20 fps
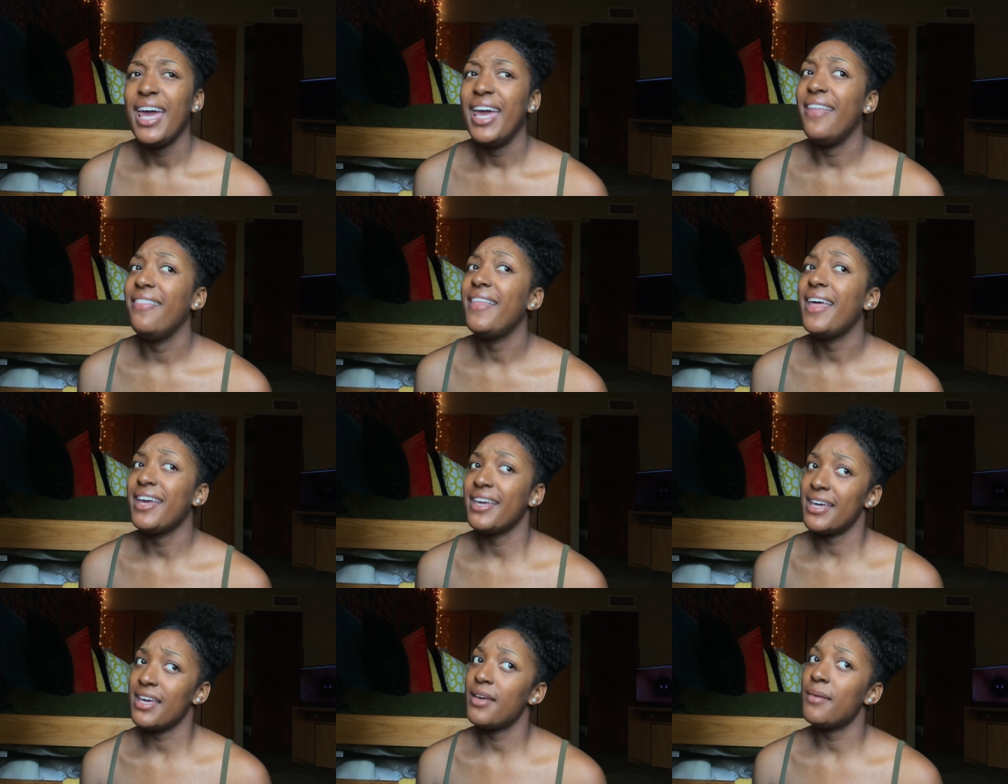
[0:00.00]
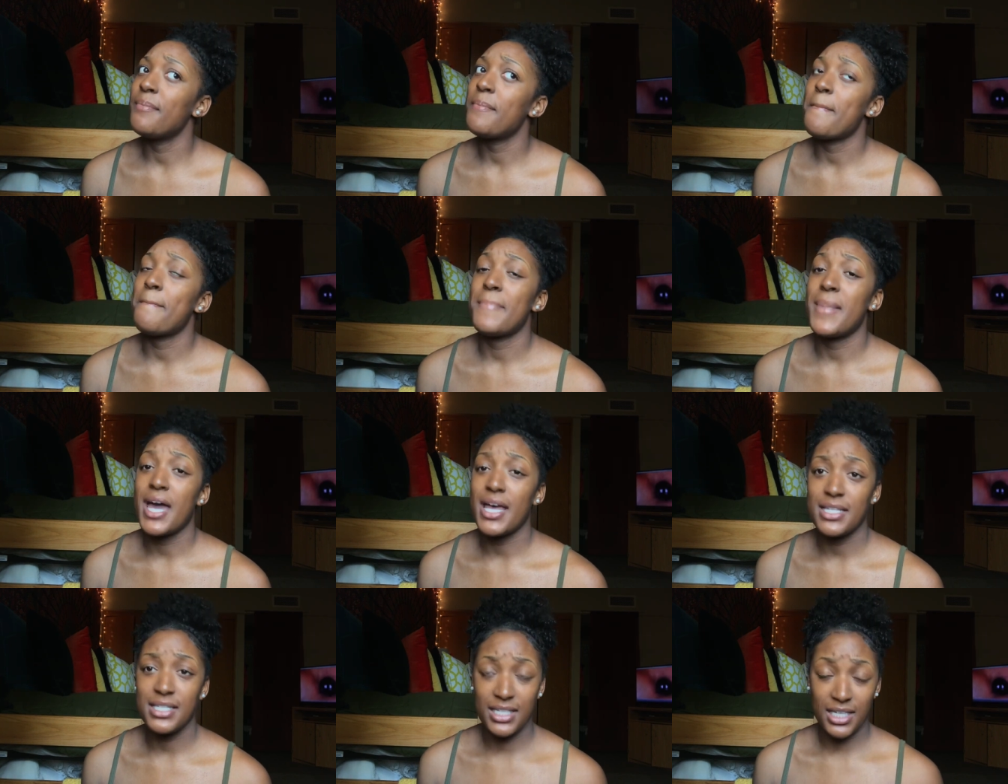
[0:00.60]
and that kept
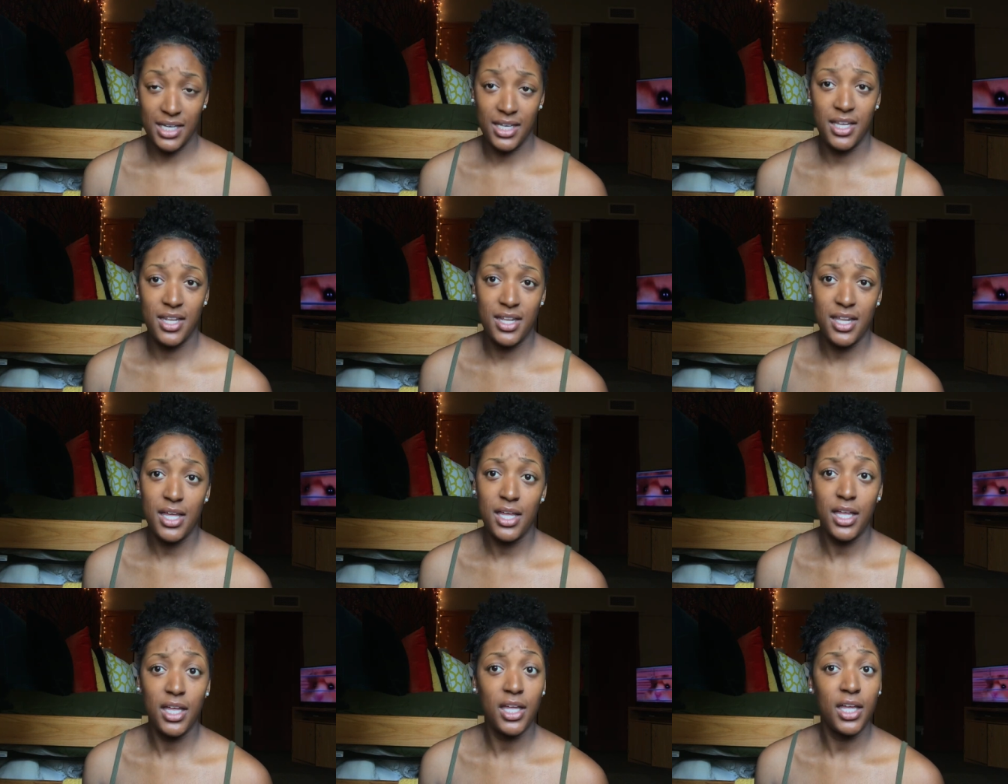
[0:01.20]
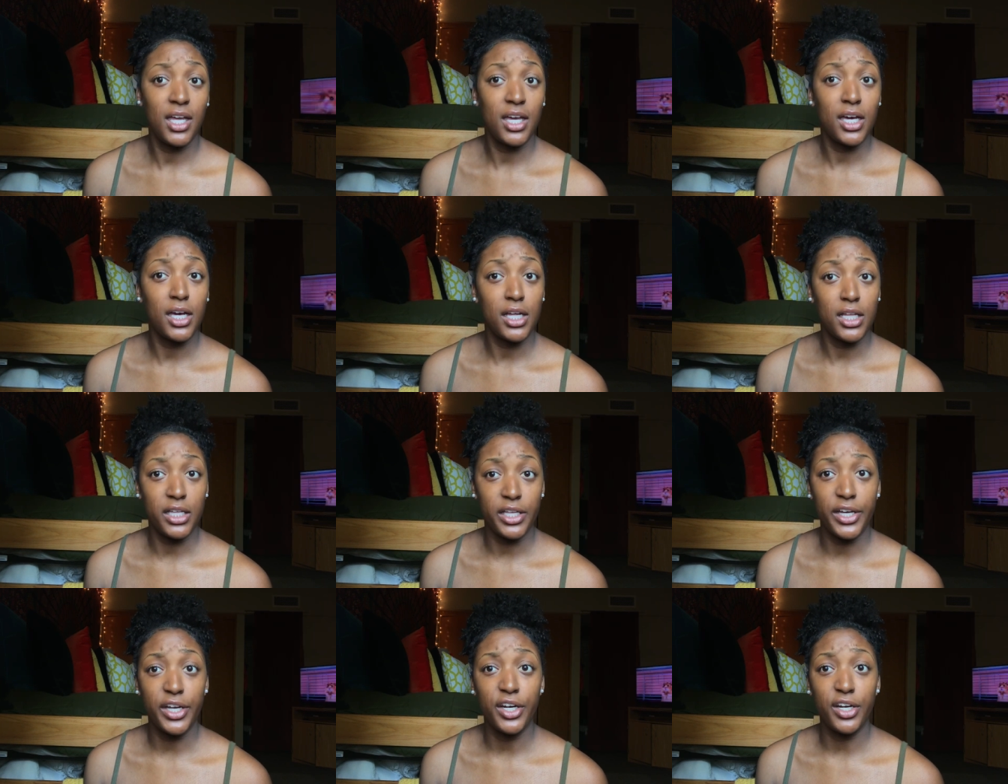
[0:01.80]
my skin
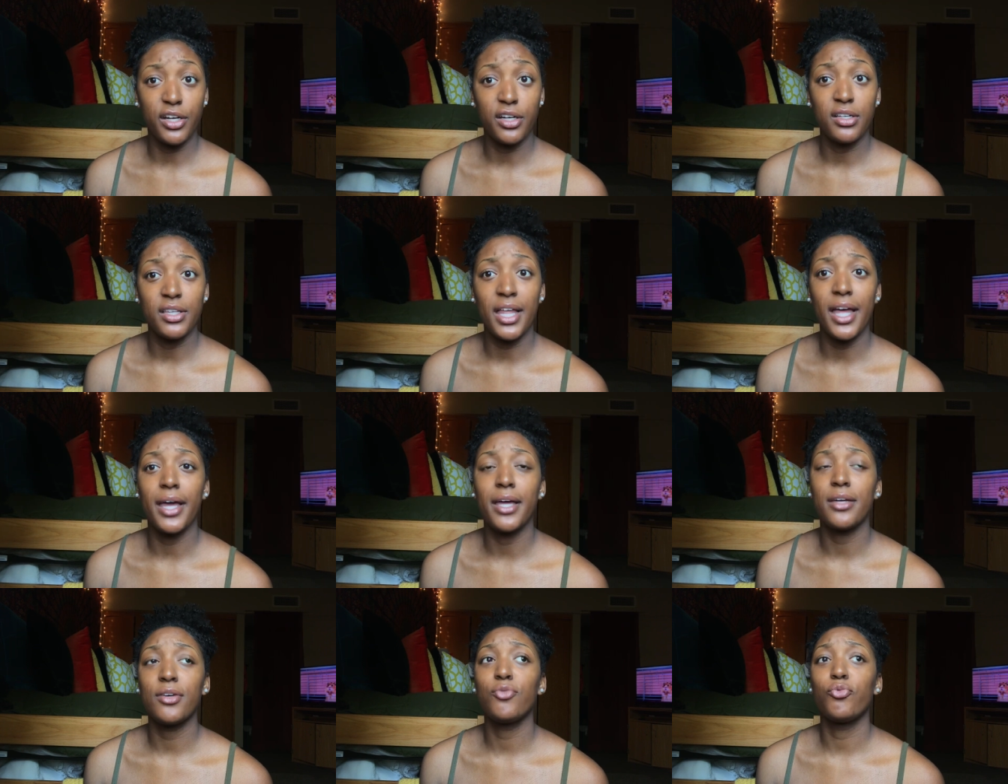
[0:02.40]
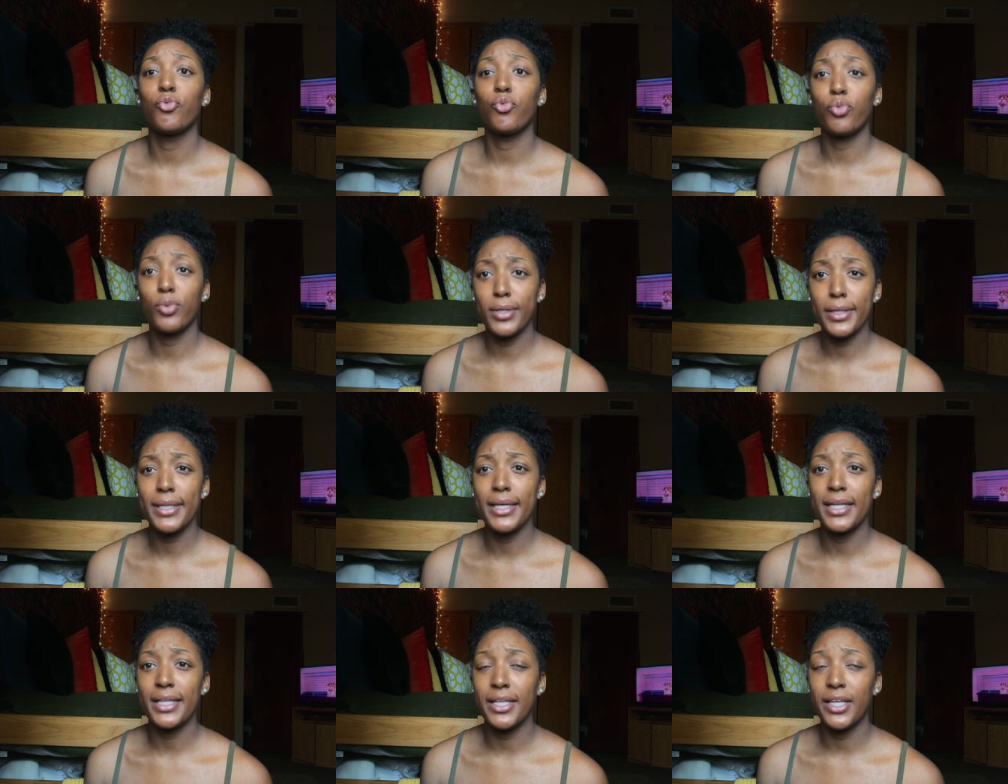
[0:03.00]
clear, like
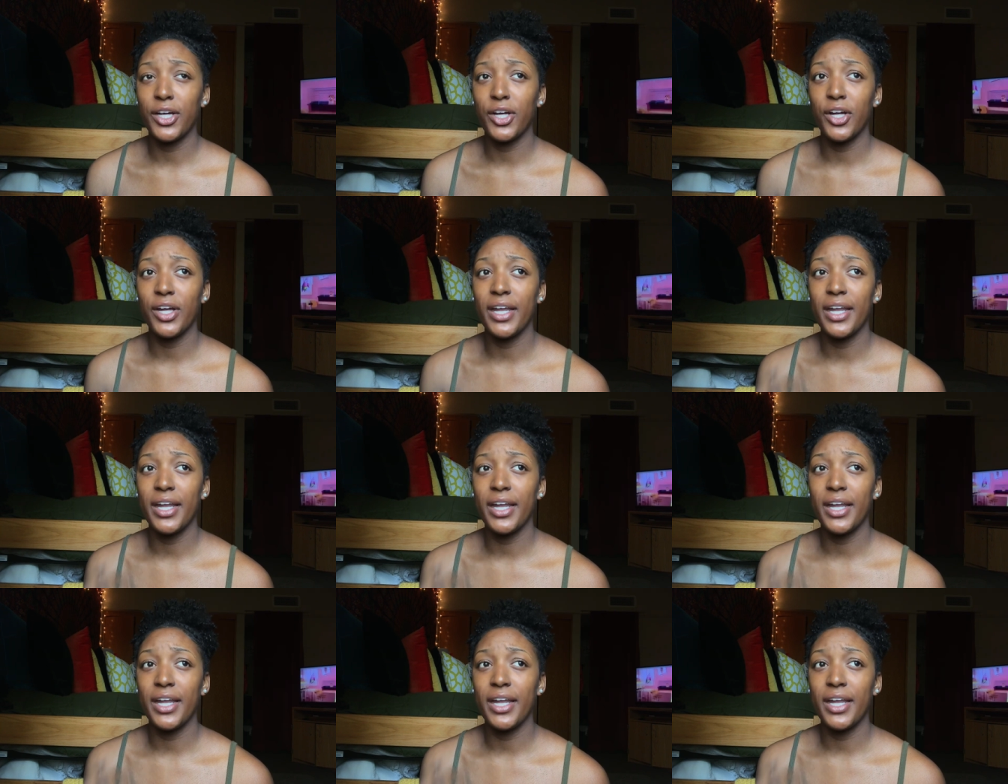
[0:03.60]
really clear.